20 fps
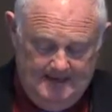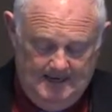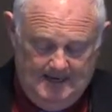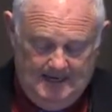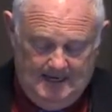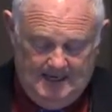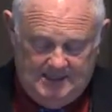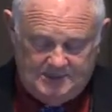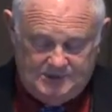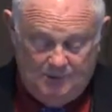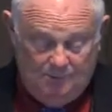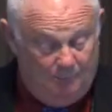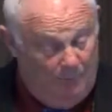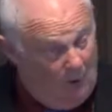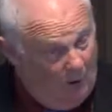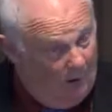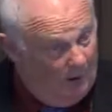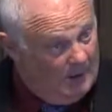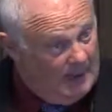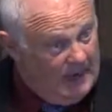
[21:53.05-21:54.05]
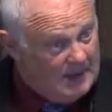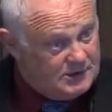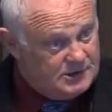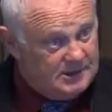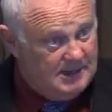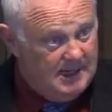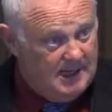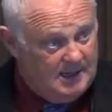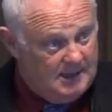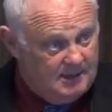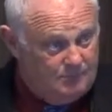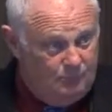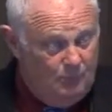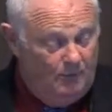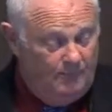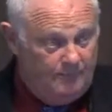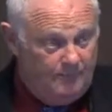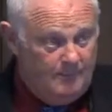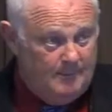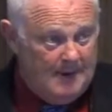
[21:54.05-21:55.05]
And so Paul actually had
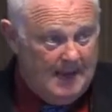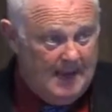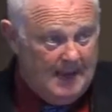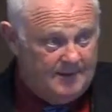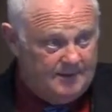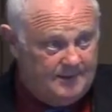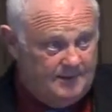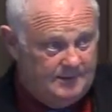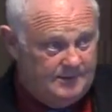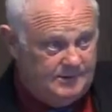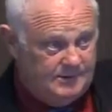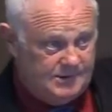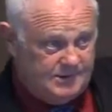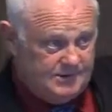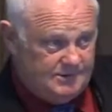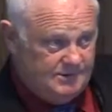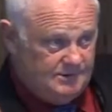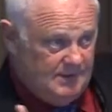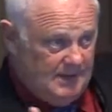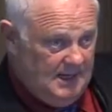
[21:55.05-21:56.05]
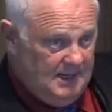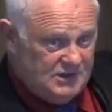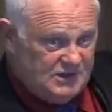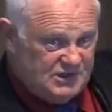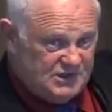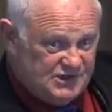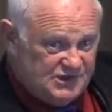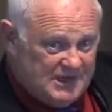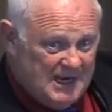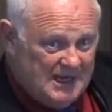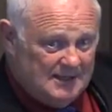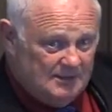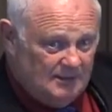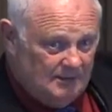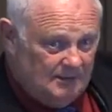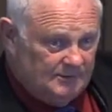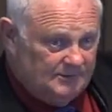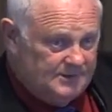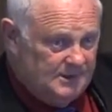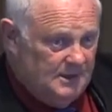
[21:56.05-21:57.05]
moved from Athens and
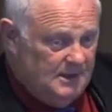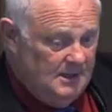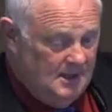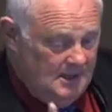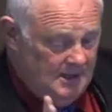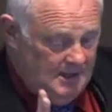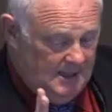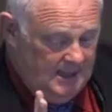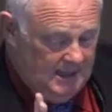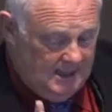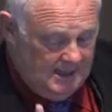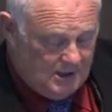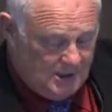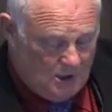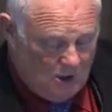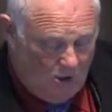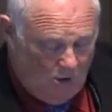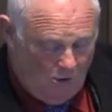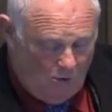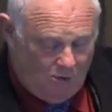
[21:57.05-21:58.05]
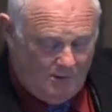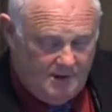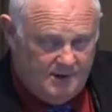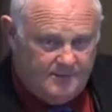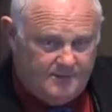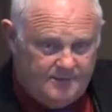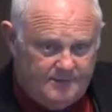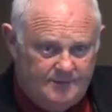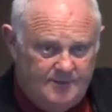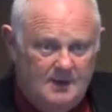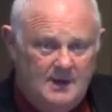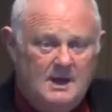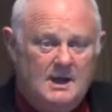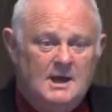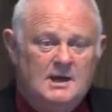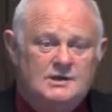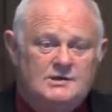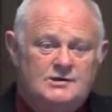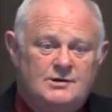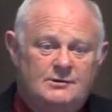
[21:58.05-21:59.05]
settled in Corinth
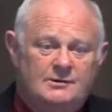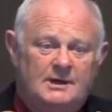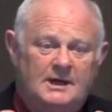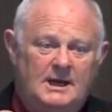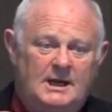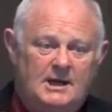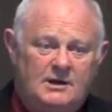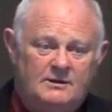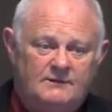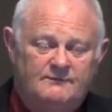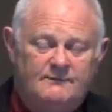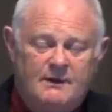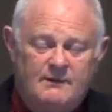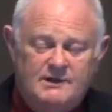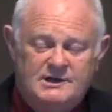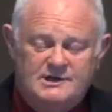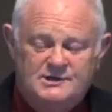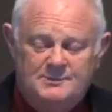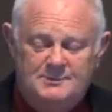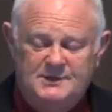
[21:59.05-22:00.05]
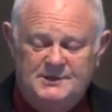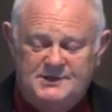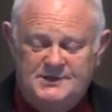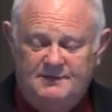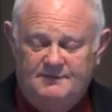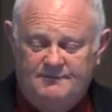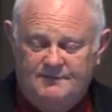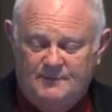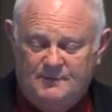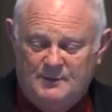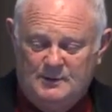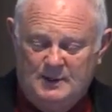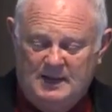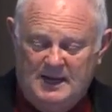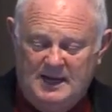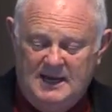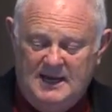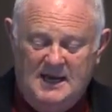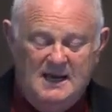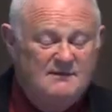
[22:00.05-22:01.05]
so that he could very
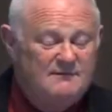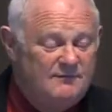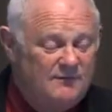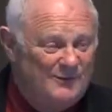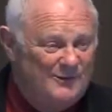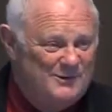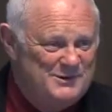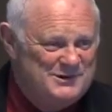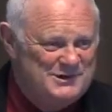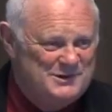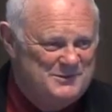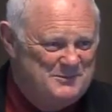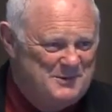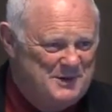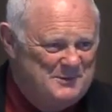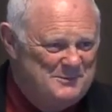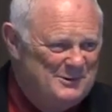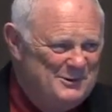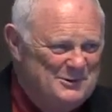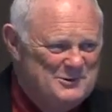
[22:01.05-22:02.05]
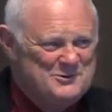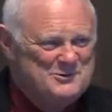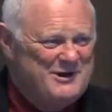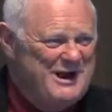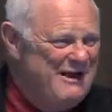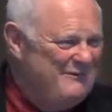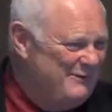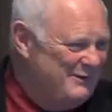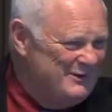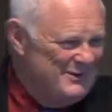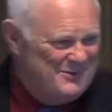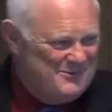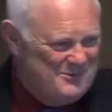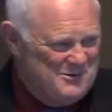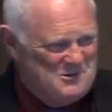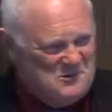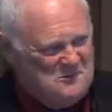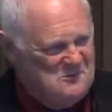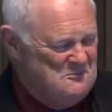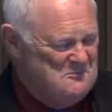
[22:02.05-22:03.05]
specifically influence the people who traveled
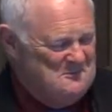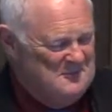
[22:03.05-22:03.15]
through.